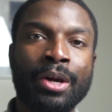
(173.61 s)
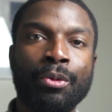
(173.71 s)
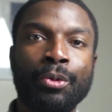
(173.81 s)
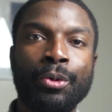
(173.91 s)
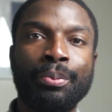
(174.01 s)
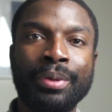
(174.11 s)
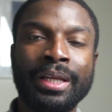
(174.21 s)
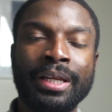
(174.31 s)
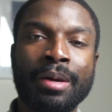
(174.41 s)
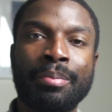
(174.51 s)
will
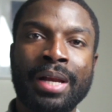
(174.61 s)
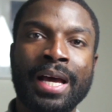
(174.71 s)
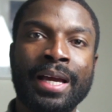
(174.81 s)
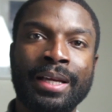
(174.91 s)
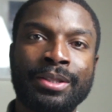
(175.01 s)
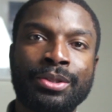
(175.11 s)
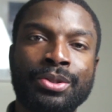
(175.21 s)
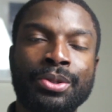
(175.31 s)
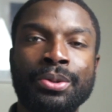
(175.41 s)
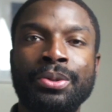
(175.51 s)
be applied
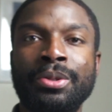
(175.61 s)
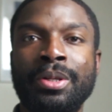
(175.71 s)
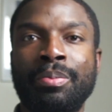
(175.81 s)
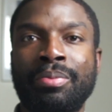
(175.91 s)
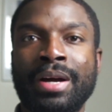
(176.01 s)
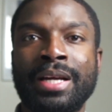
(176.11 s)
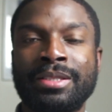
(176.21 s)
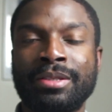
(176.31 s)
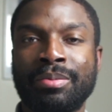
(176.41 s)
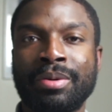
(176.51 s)
to the price
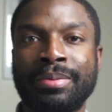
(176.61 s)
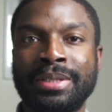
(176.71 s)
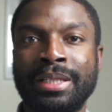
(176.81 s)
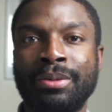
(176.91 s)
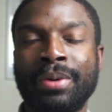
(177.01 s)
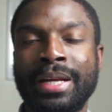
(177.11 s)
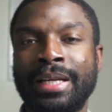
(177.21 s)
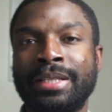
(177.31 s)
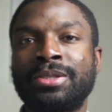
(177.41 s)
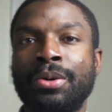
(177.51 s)
of the property when
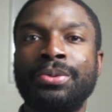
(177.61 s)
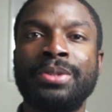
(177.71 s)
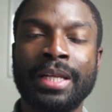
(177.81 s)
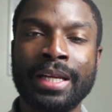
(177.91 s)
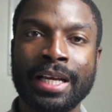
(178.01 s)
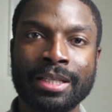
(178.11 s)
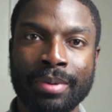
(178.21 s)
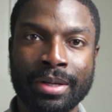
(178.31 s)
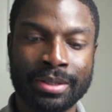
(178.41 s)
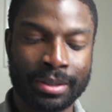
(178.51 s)
it's sold to the next
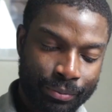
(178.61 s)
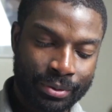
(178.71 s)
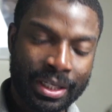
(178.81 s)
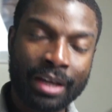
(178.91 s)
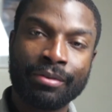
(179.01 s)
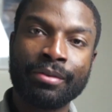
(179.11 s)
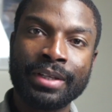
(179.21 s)
person. Say for